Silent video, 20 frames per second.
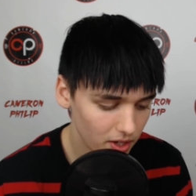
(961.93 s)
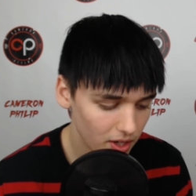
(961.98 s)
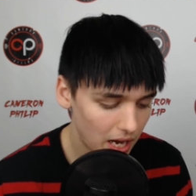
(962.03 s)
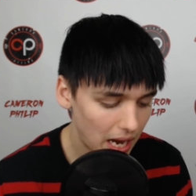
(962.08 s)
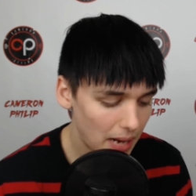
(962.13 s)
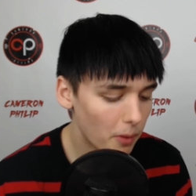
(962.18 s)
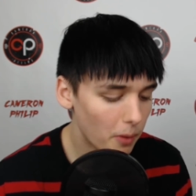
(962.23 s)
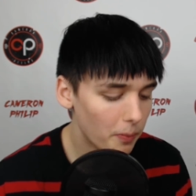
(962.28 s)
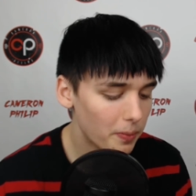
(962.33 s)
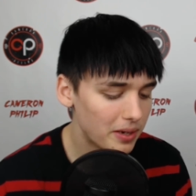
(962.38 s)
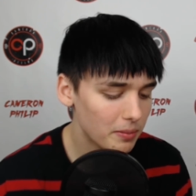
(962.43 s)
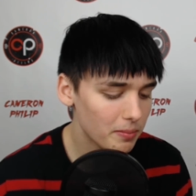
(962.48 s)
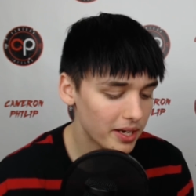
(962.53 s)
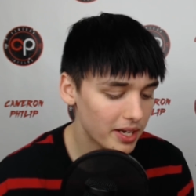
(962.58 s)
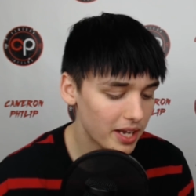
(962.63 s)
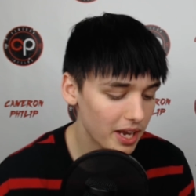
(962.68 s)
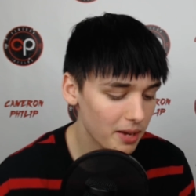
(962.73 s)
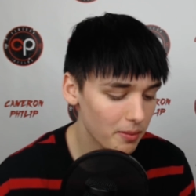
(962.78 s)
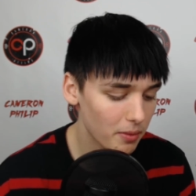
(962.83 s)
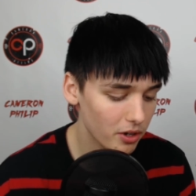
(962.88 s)
I'm opening my
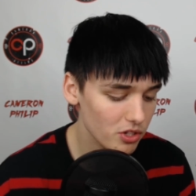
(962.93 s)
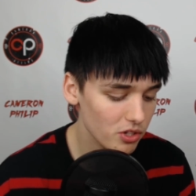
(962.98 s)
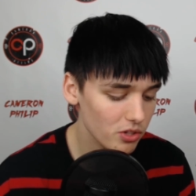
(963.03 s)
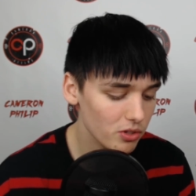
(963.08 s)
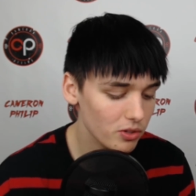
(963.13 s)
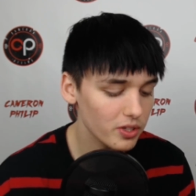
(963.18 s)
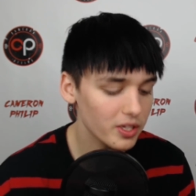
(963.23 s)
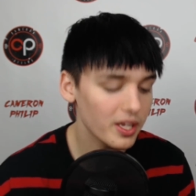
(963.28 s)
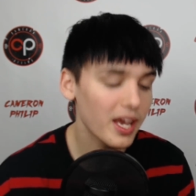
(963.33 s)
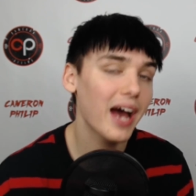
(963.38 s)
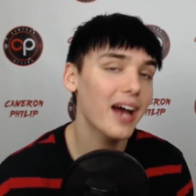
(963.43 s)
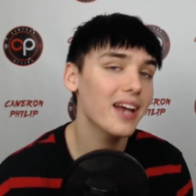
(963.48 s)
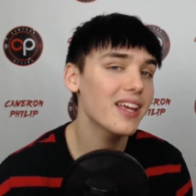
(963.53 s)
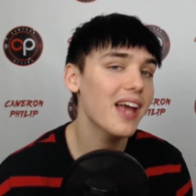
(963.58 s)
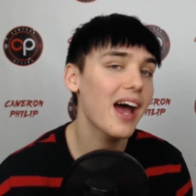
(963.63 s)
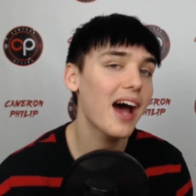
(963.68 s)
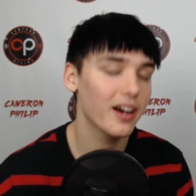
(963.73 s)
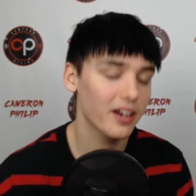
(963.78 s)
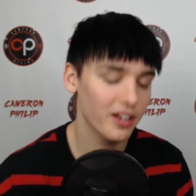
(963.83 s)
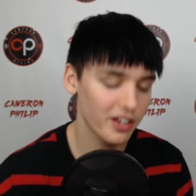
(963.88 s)
game, are you? Yeah,
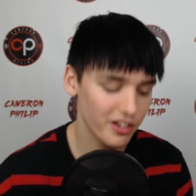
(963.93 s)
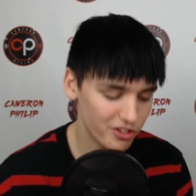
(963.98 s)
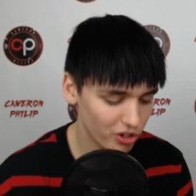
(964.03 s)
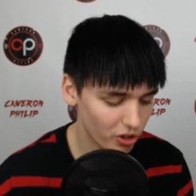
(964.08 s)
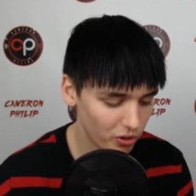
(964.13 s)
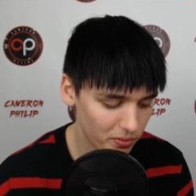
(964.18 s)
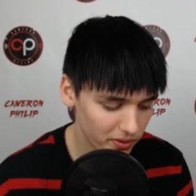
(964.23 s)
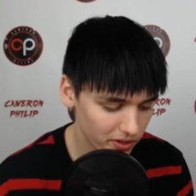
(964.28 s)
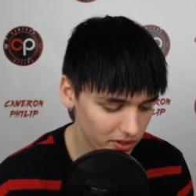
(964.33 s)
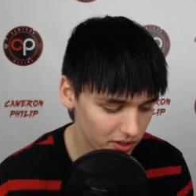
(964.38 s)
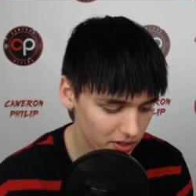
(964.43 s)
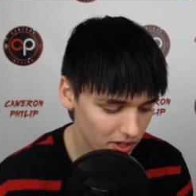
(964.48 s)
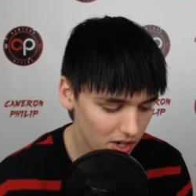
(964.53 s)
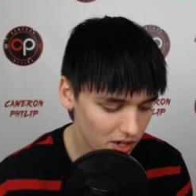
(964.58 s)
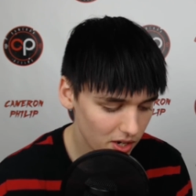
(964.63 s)
yeah, it's open.